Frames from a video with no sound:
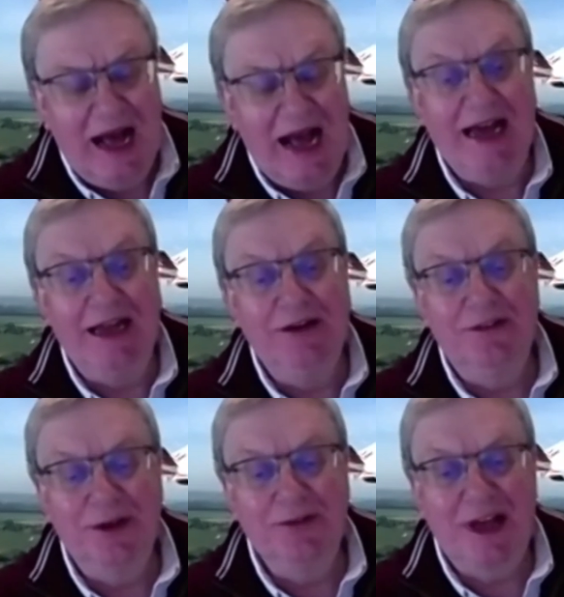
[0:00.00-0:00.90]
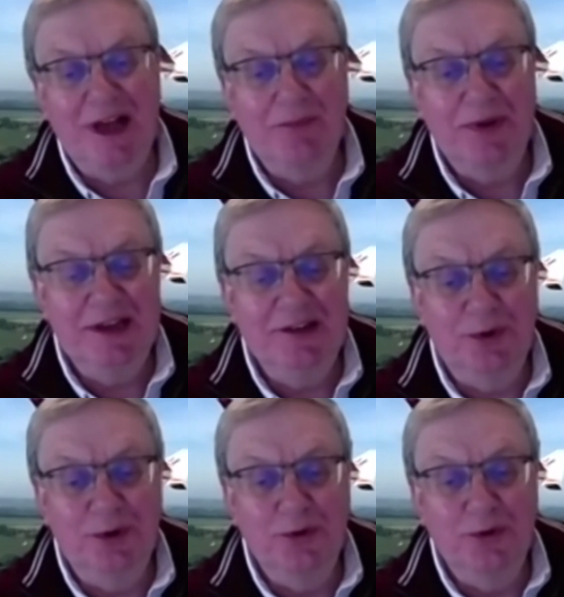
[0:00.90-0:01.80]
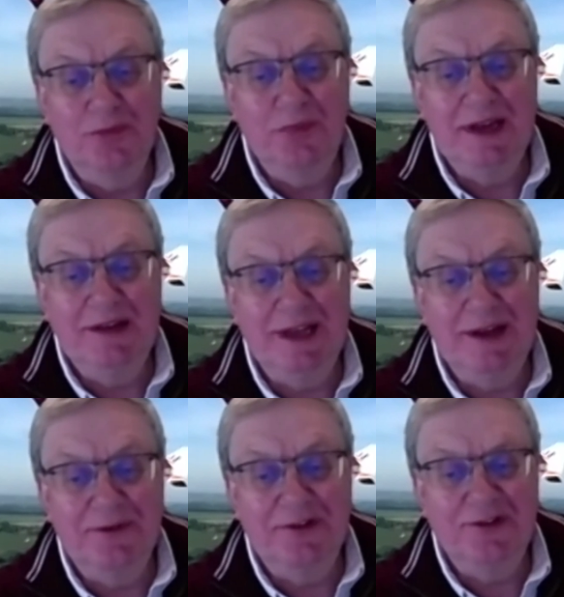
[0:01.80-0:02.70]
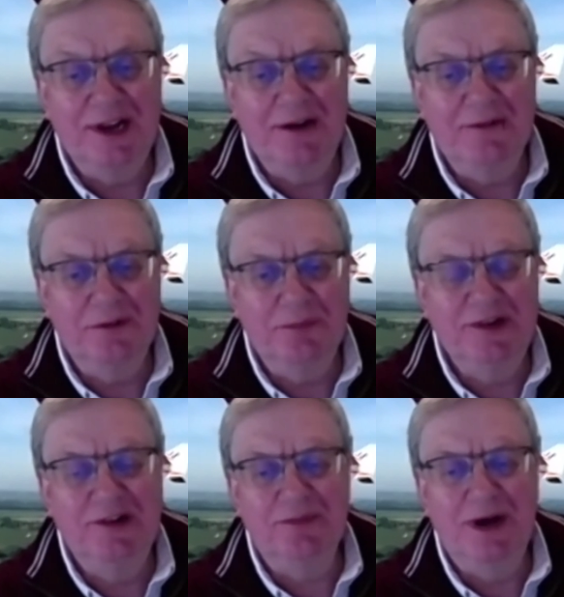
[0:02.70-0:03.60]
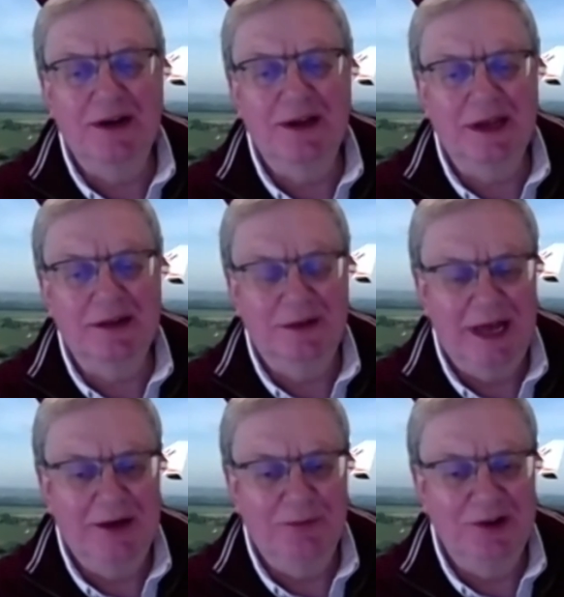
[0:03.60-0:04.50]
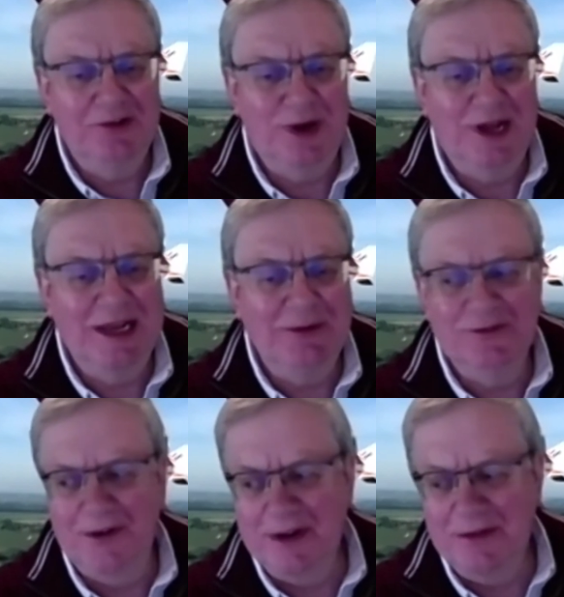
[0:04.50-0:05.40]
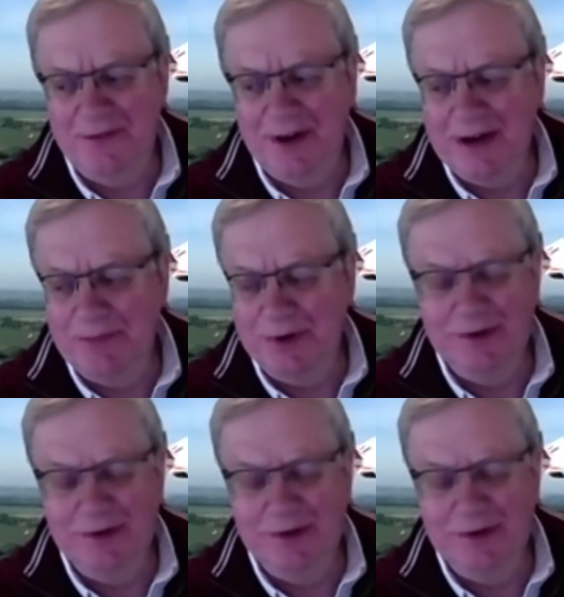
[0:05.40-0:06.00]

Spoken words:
And those companies were all competing for a share of the British market, which, while it was very vibrant,